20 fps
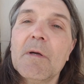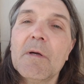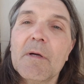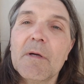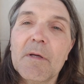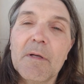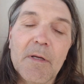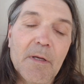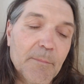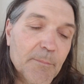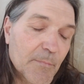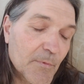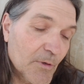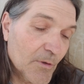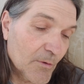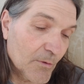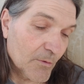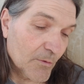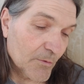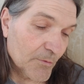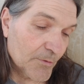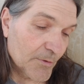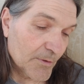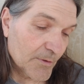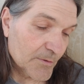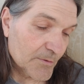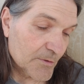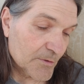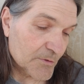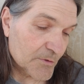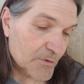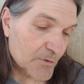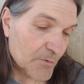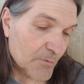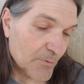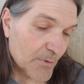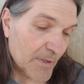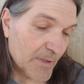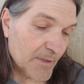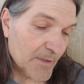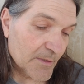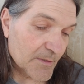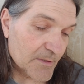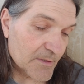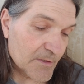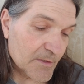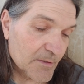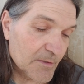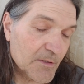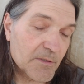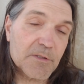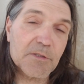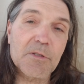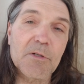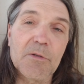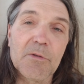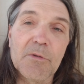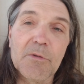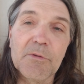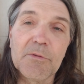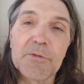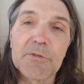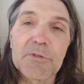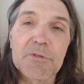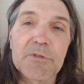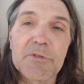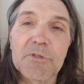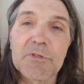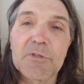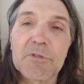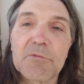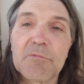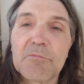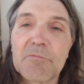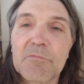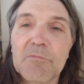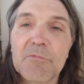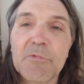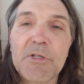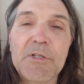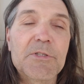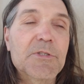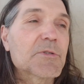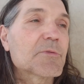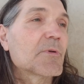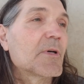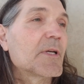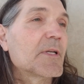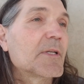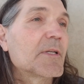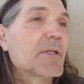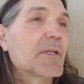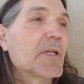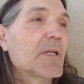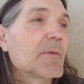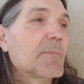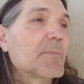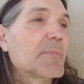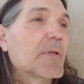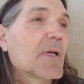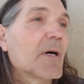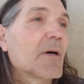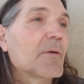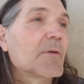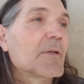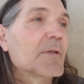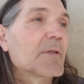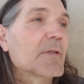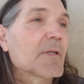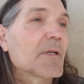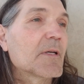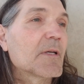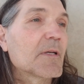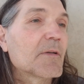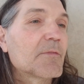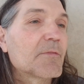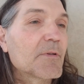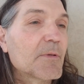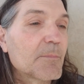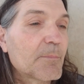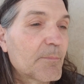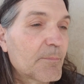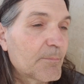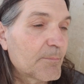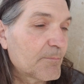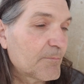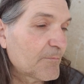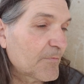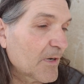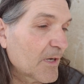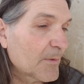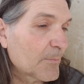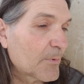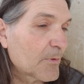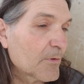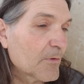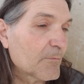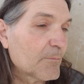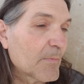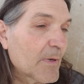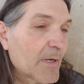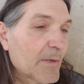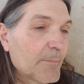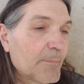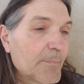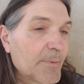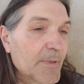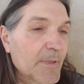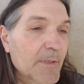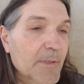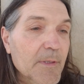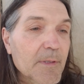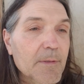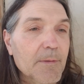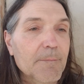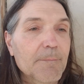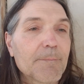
And I'm cold. This grayness and this cold is just reached right deep down into every fiber of my being.